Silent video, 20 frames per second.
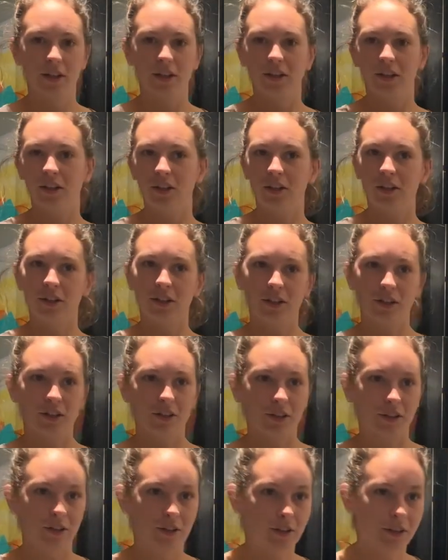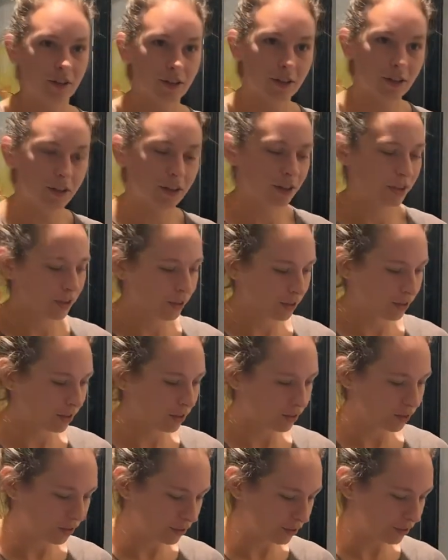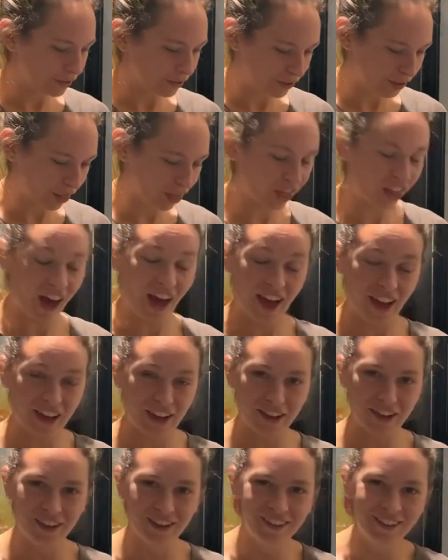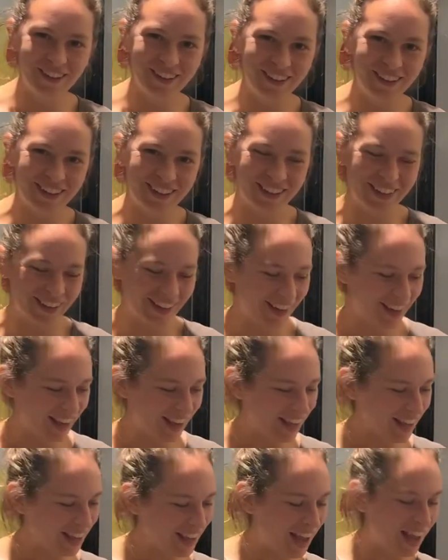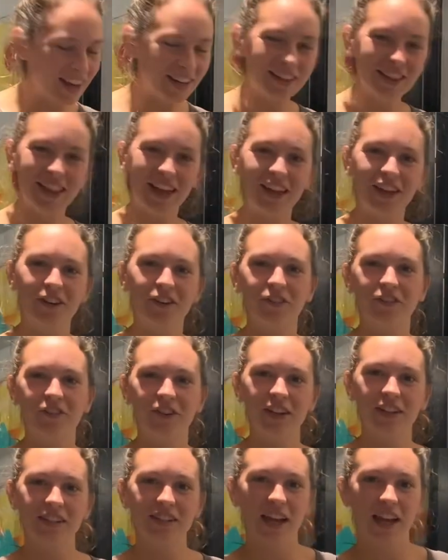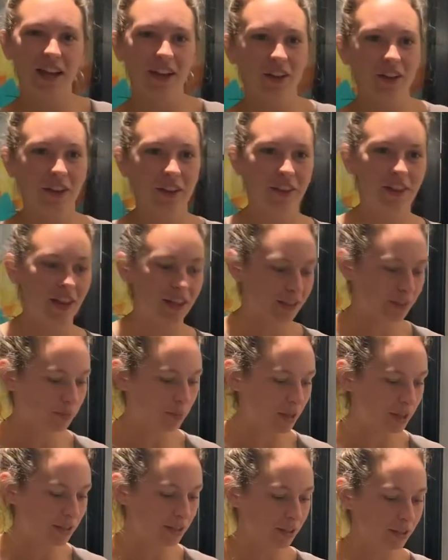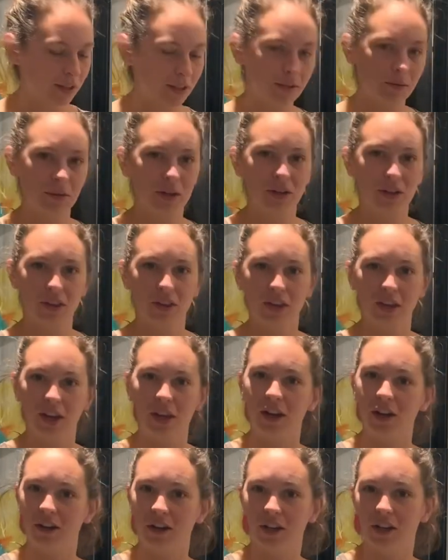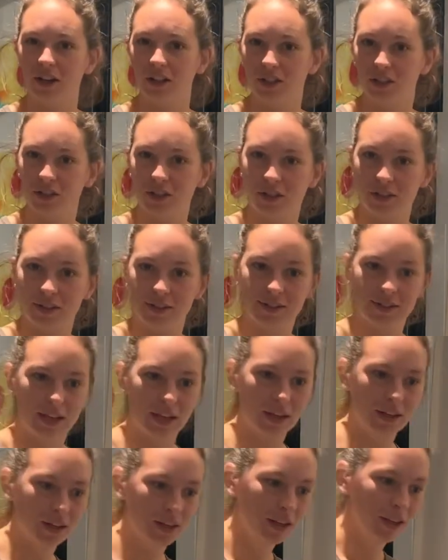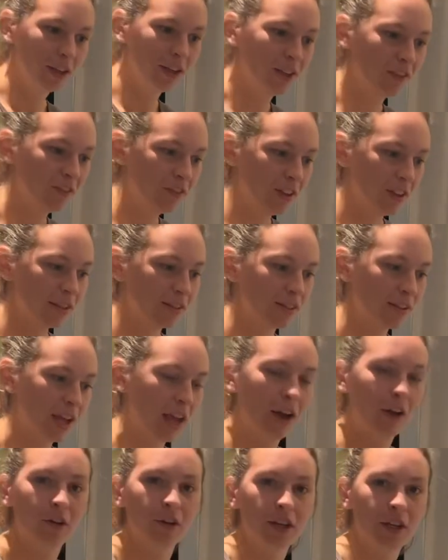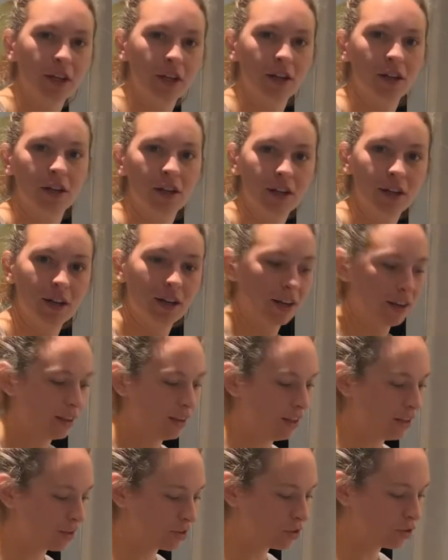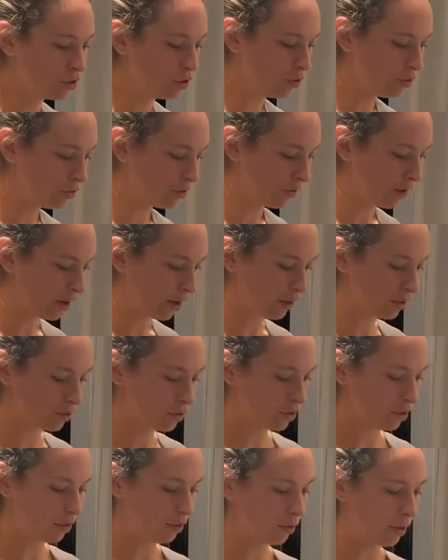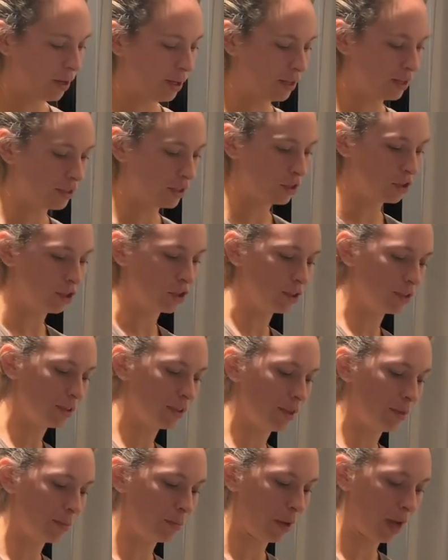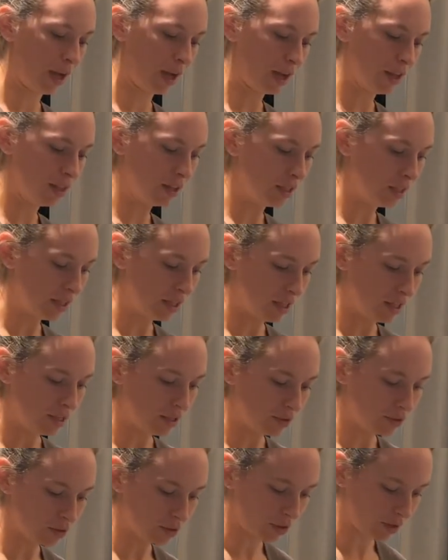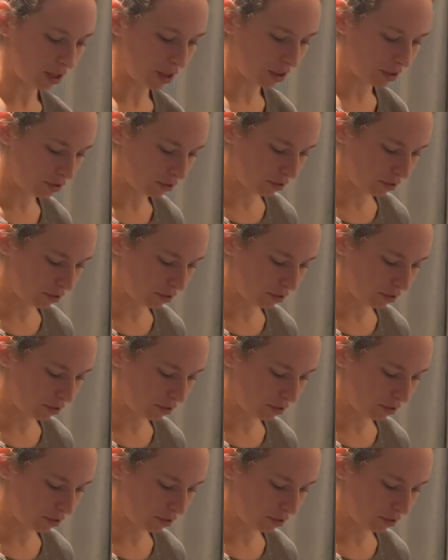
your thigh, and let your foot dangle, that's basically where the carrier should sit. If it's out here, that's too far. So you want it to just sit behind the knees so that